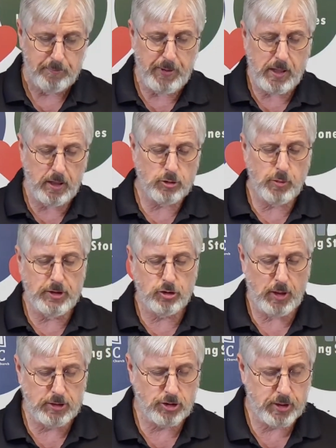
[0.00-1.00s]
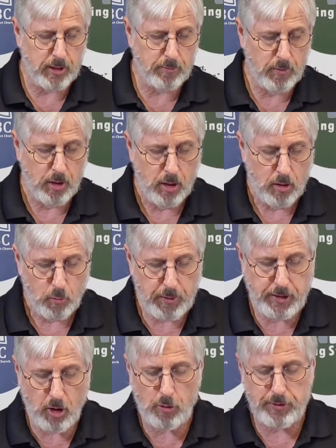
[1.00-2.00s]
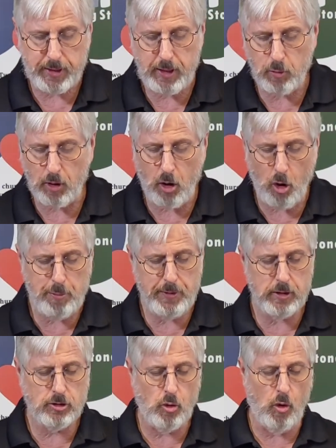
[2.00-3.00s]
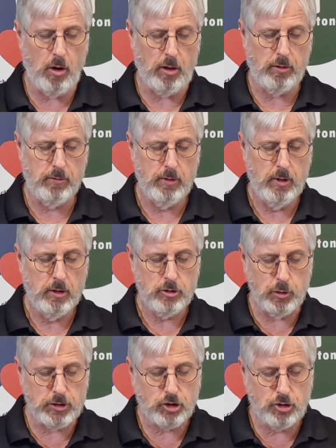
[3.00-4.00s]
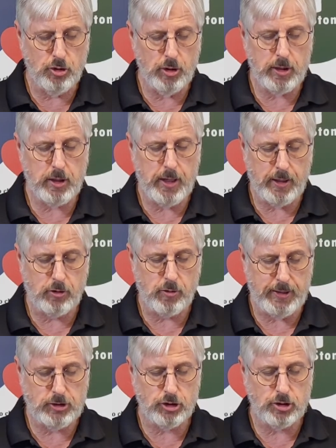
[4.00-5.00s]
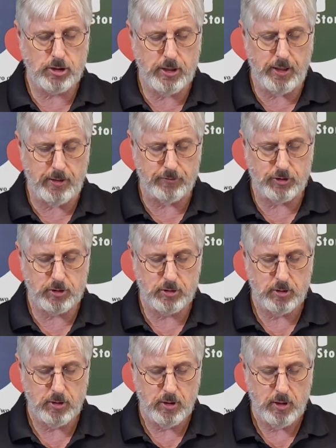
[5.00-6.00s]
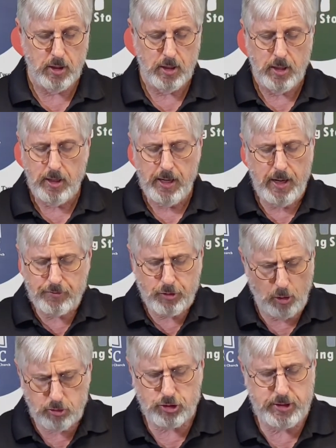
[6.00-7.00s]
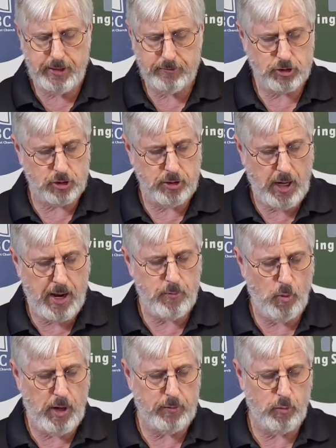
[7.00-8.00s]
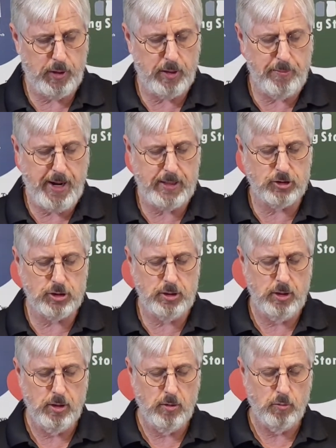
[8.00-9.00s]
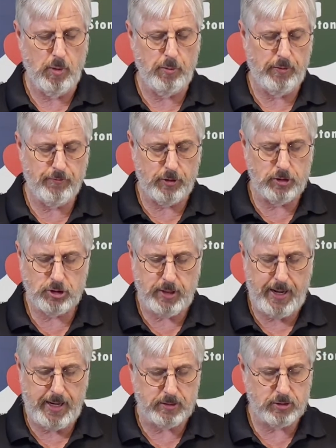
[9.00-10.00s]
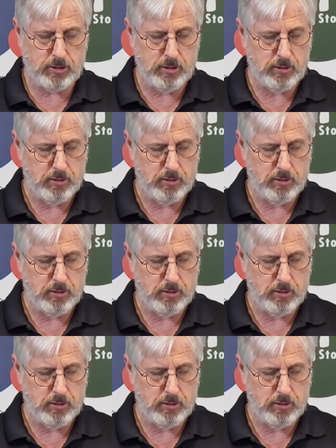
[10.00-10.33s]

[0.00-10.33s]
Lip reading: Because we trust Him, we know that He will open the door to His good and gracious gifts. If those gifts are not what we imagined when we first asked,